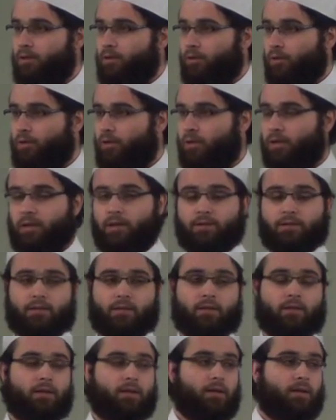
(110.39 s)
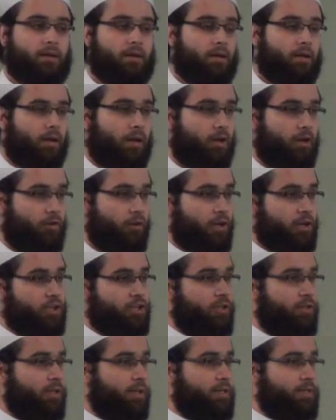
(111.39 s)
Looking at the
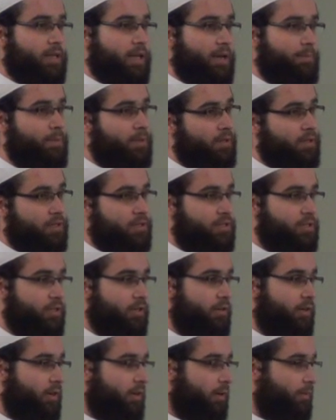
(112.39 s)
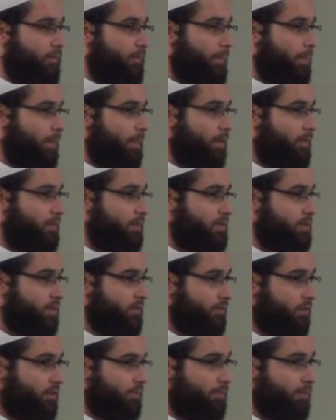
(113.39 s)
aggression that is happening in Syria and the
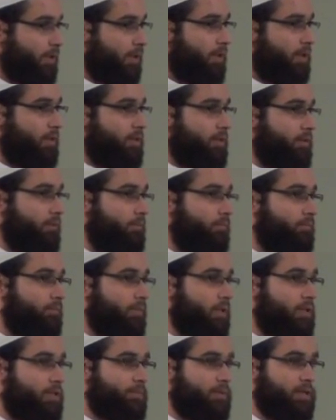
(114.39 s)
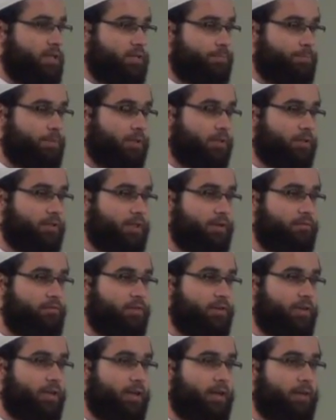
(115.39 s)
civil blood that is being spilled
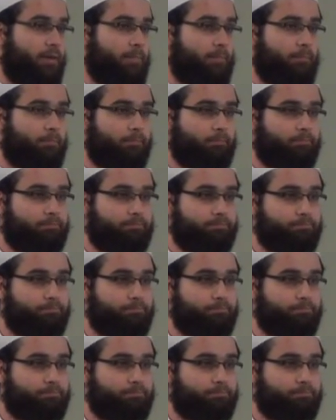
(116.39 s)
every day,